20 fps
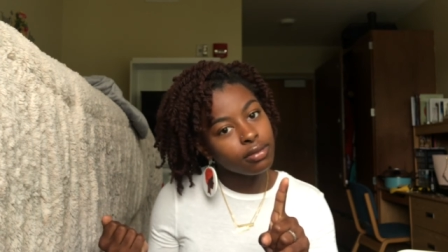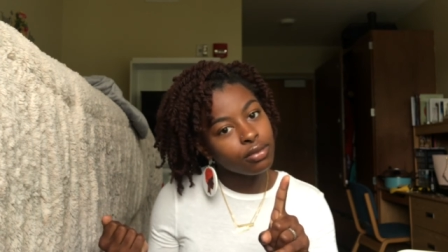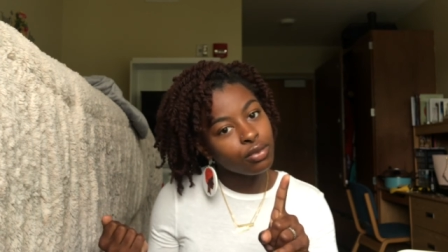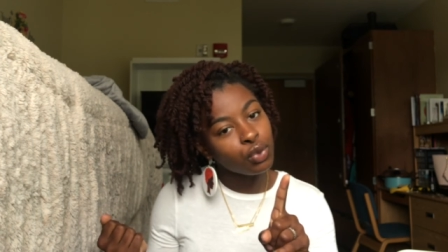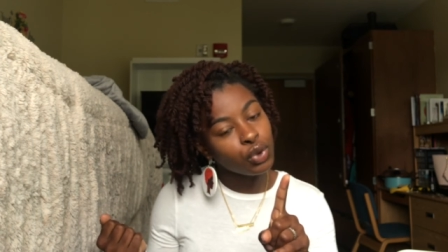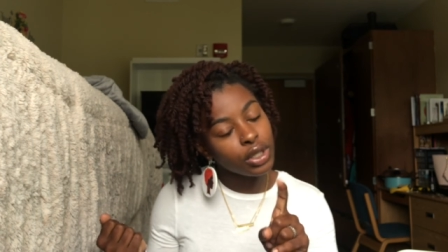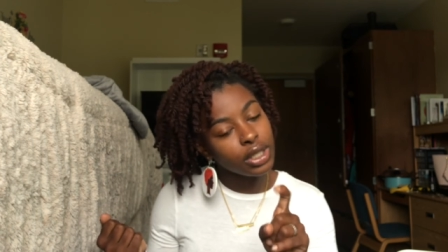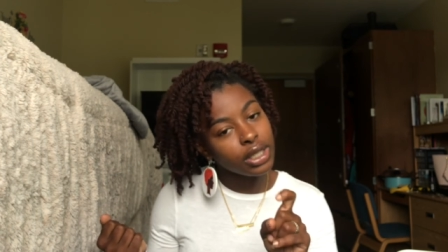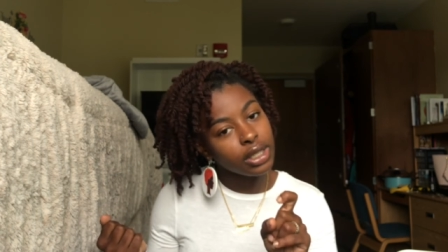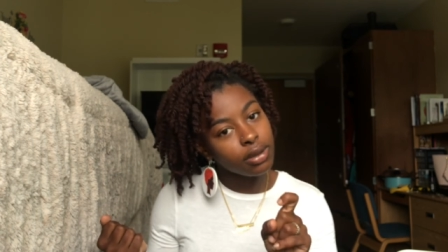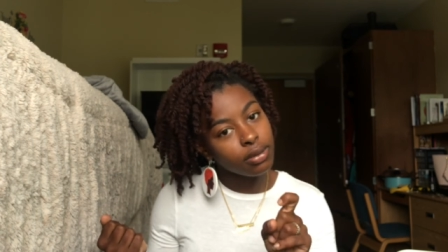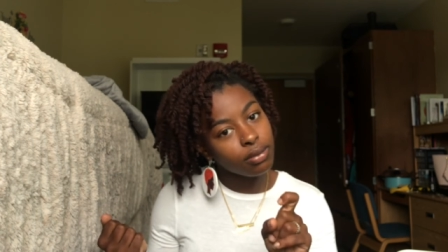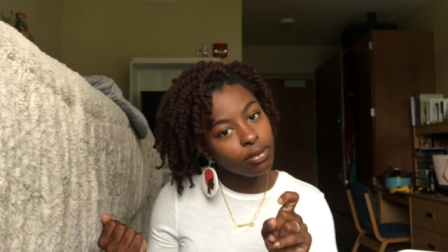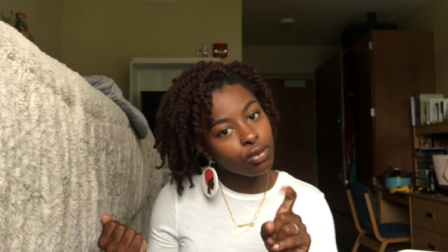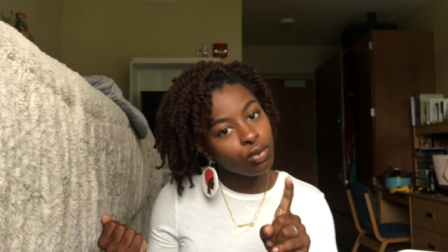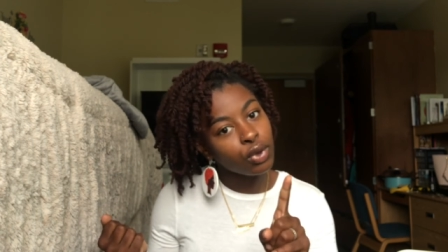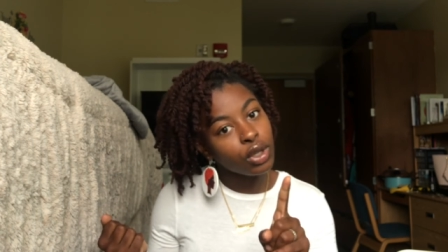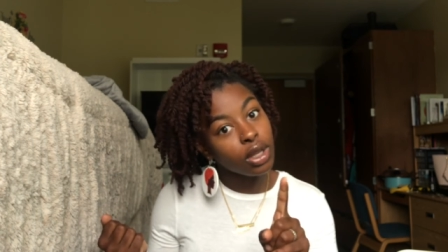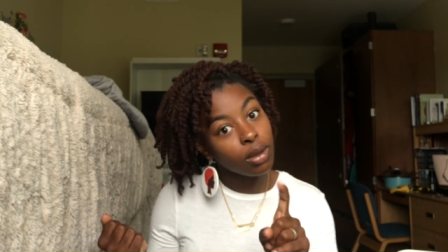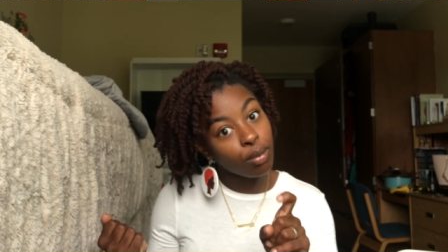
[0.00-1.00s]
Really,
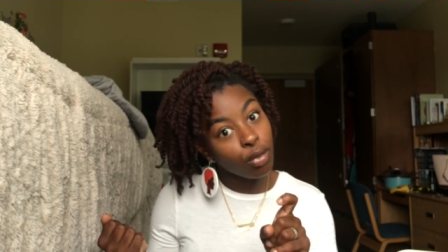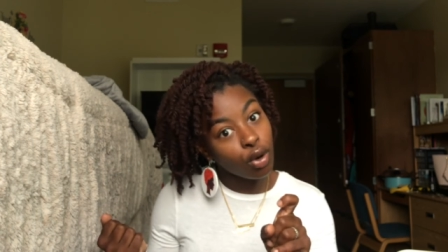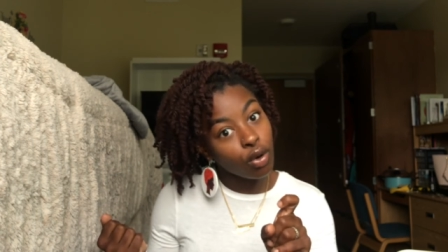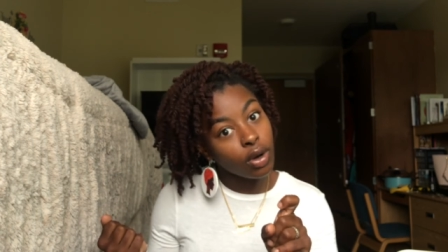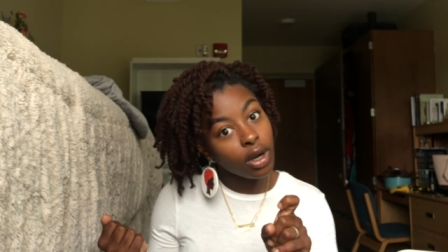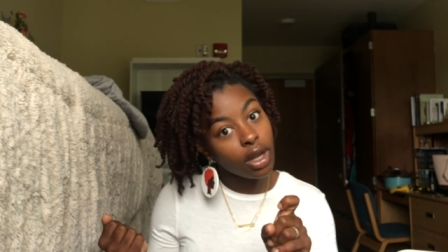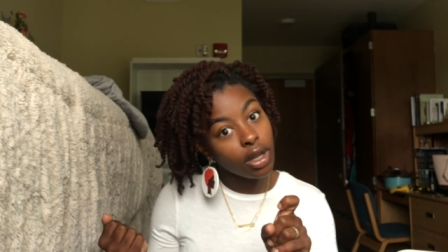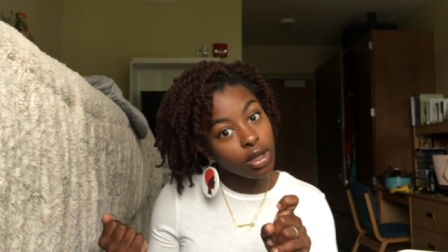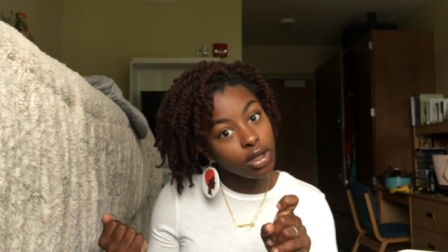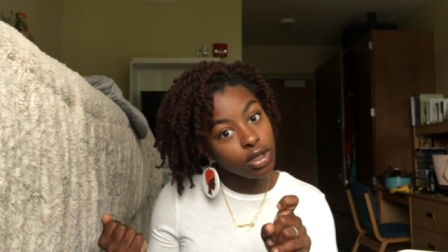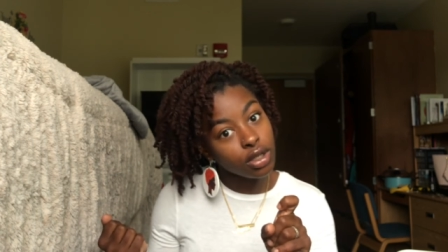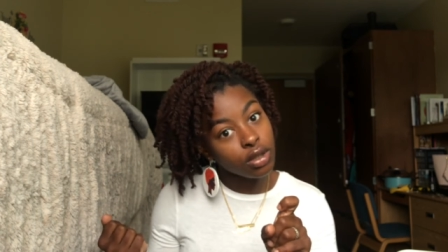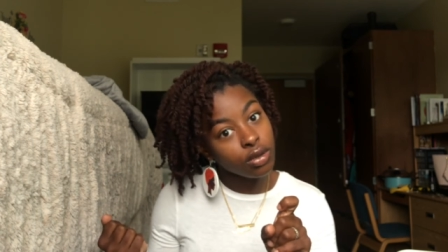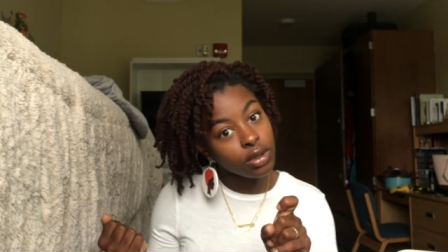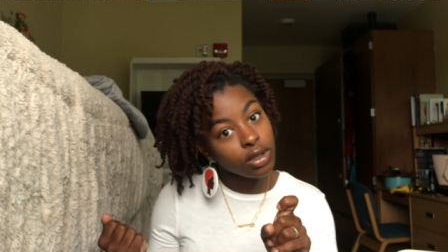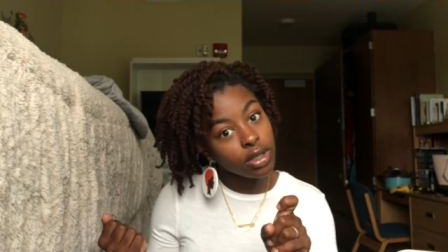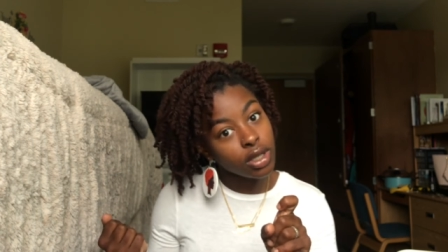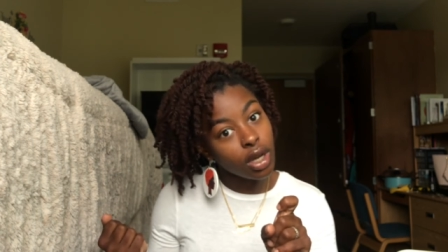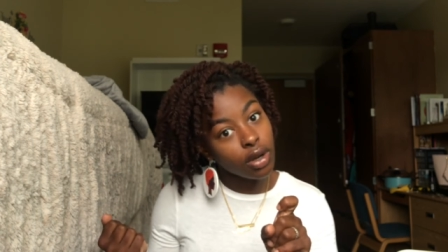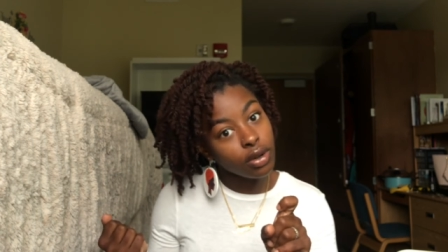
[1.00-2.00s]
really broke college
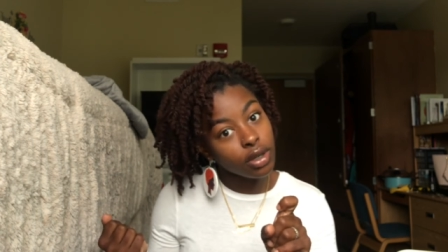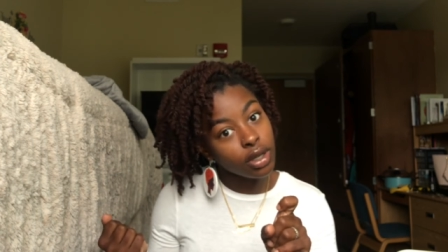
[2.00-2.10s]
students out